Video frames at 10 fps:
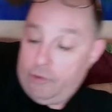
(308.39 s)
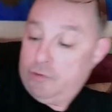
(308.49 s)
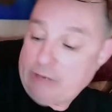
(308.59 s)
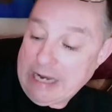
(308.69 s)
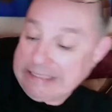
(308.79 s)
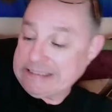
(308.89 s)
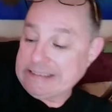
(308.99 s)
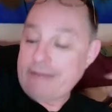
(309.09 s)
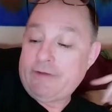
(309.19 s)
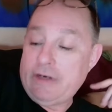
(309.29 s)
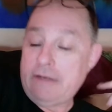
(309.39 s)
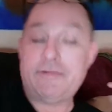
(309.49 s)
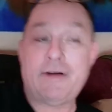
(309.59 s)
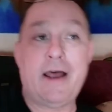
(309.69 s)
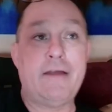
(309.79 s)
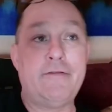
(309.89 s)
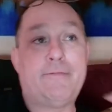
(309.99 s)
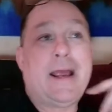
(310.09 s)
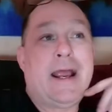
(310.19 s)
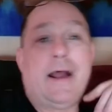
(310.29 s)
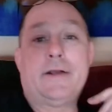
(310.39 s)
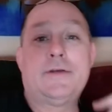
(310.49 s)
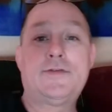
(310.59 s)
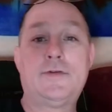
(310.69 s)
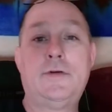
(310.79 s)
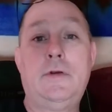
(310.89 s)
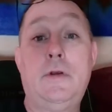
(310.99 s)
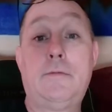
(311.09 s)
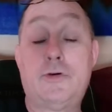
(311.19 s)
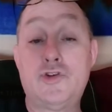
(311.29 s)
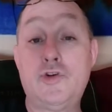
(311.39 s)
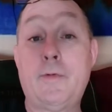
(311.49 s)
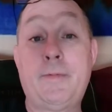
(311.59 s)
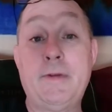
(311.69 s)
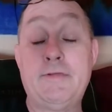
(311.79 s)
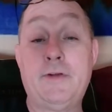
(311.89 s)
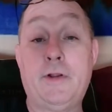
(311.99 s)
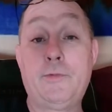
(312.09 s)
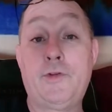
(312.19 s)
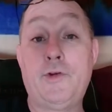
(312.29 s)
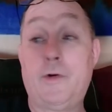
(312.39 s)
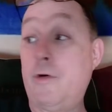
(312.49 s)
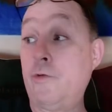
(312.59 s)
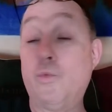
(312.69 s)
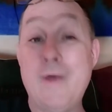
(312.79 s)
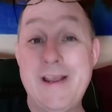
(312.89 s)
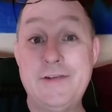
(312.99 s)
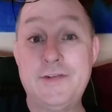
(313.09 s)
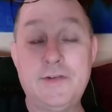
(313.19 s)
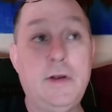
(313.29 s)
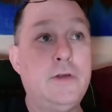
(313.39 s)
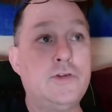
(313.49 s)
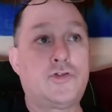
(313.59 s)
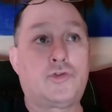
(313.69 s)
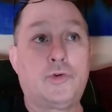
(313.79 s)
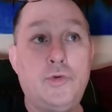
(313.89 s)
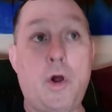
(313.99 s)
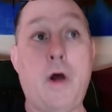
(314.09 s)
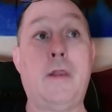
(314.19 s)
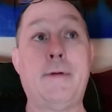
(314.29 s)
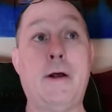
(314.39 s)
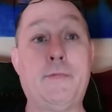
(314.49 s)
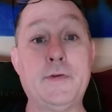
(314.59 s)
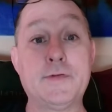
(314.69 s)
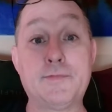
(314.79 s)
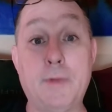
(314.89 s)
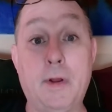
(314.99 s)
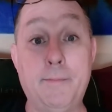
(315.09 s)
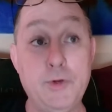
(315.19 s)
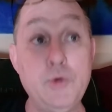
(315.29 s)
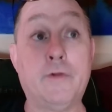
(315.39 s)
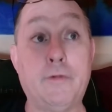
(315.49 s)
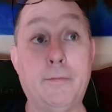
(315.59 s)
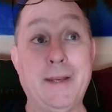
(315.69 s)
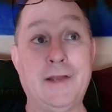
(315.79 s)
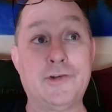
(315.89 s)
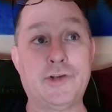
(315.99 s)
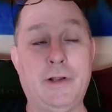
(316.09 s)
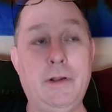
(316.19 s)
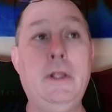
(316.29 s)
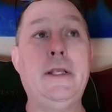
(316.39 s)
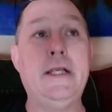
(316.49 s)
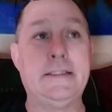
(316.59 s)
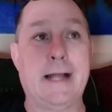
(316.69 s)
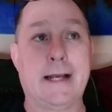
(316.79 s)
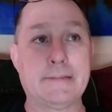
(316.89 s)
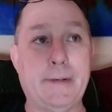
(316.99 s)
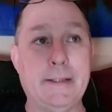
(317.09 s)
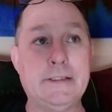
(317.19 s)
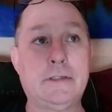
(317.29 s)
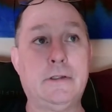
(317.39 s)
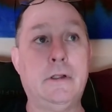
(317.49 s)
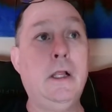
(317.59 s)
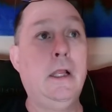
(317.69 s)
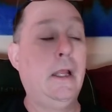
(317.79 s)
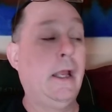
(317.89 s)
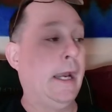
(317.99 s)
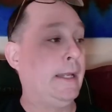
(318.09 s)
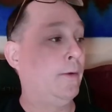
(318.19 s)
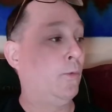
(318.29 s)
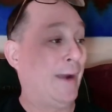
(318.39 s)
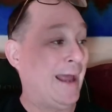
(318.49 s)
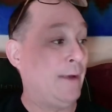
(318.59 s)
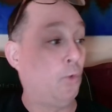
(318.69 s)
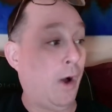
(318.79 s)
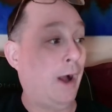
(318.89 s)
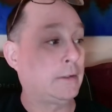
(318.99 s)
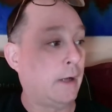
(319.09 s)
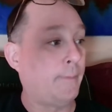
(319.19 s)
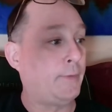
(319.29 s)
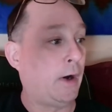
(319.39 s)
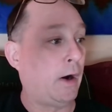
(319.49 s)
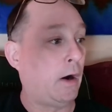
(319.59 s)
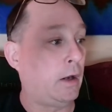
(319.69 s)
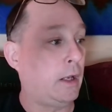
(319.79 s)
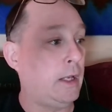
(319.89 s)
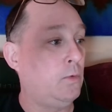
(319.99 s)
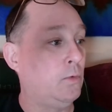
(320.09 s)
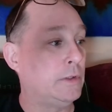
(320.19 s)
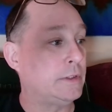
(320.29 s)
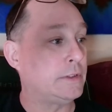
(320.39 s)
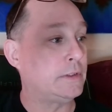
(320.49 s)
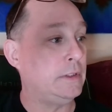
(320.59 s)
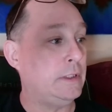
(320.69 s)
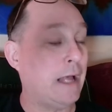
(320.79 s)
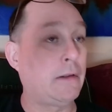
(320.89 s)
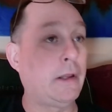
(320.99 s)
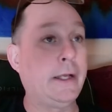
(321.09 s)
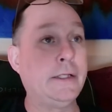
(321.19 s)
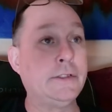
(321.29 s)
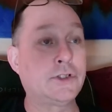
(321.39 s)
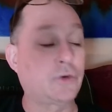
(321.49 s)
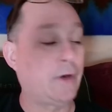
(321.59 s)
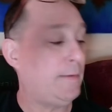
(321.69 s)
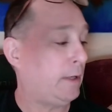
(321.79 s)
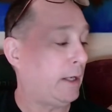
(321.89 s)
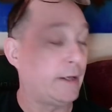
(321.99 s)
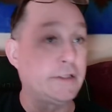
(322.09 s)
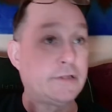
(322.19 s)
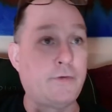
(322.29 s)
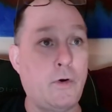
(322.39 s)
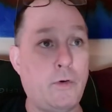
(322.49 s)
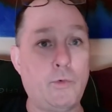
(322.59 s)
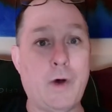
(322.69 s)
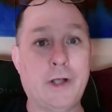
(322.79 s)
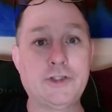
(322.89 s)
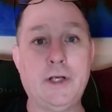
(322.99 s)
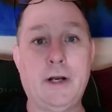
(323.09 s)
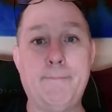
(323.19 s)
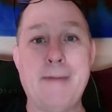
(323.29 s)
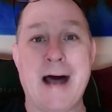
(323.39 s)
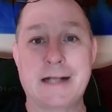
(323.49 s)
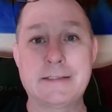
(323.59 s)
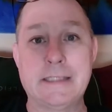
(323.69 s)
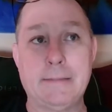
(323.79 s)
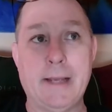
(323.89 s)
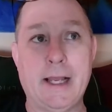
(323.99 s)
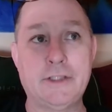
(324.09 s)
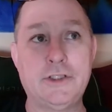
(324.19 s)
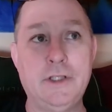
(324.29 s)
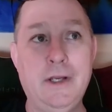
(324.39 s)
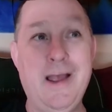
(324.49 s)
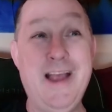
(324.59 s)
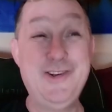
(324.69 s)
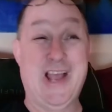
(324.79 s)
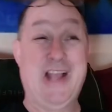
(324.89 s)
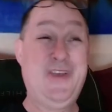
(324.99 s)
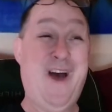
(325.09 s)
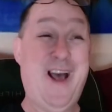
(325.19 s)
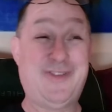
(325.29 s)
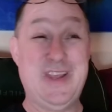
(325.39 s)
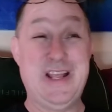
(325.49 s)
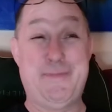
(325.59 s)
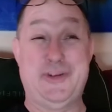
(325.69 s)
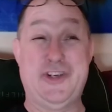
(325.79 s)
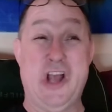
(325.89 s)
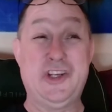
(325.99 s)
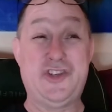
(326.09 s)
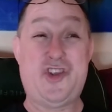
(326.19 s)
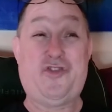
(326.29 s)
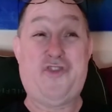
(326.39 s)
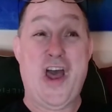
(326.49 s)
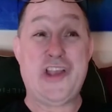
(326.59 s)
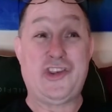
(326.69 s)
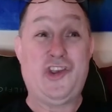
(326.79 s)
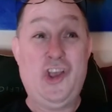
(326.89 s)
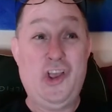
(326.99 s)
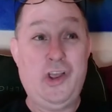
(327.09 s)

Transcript: You've got 75 bags, presumably filled with your own waste, strewn all about this a beautiful bandshell. He's got his bicycle, and when I walked up there, he was yelling and screaming at his phone, watching a boxing match. He was like, "You want to see the Pachenkesis fight?"